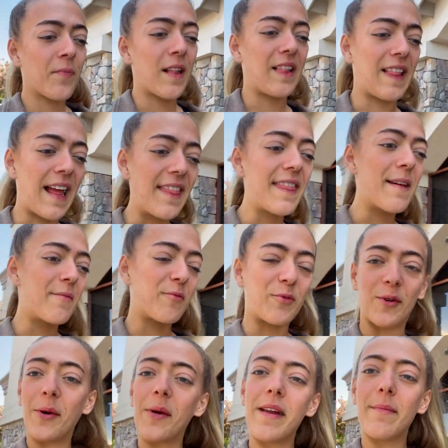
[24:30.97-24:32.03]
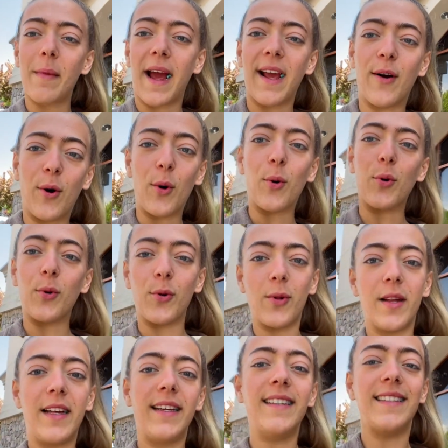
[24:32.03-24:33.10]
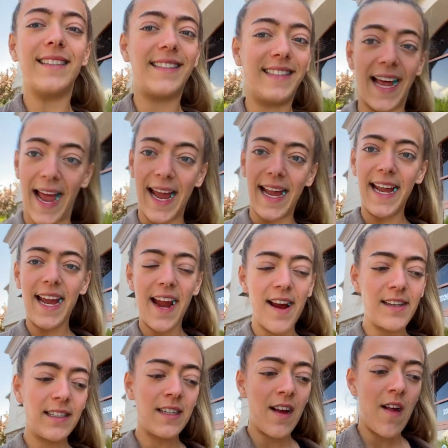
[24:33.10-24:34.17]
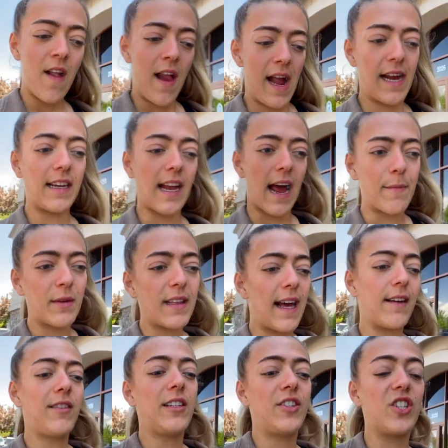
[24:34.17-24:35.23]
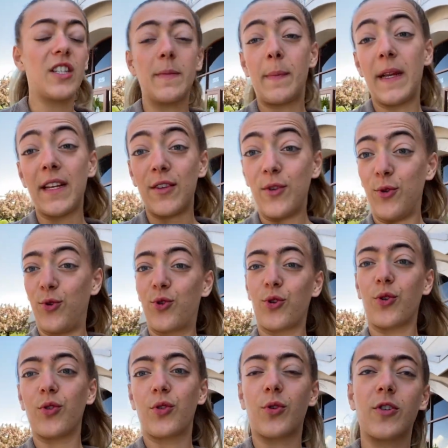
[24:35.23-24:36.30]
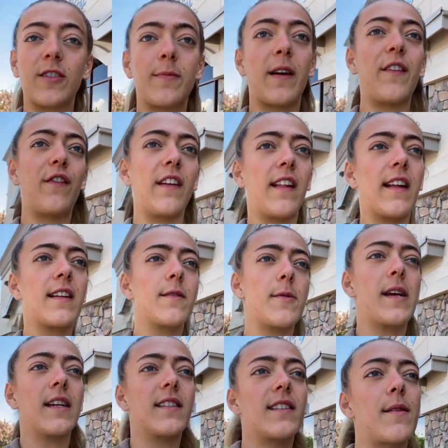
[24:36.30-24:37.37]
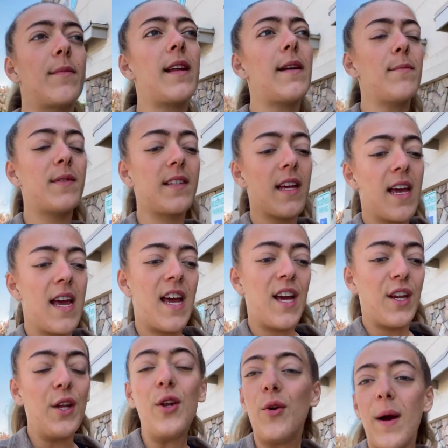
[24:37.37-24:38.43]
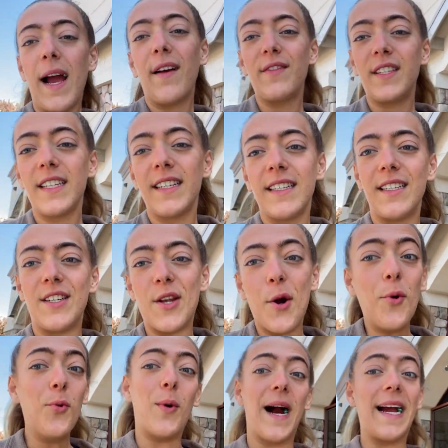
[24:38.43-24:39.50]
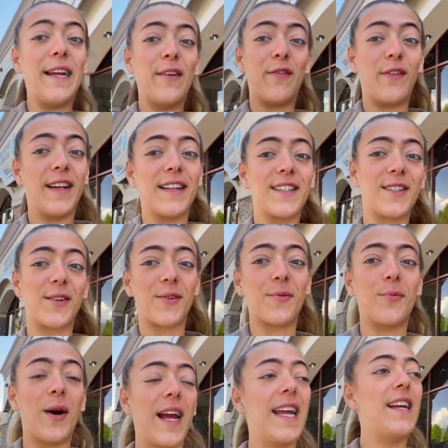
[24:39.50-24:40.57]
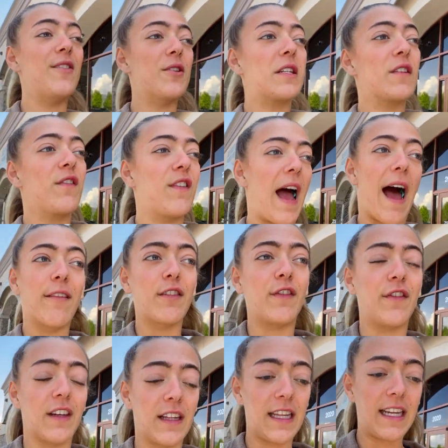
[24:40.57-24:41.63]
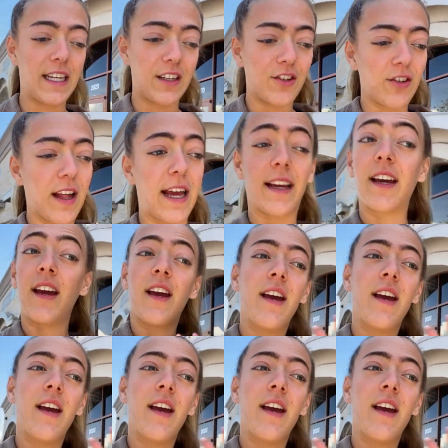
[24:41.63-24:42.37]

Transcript: let them ruin my whole day. And I'm allowed to just be neutral towards my feelings, because sometimes you don't have to know why you feel a certain way. You just have a feeling and you're like,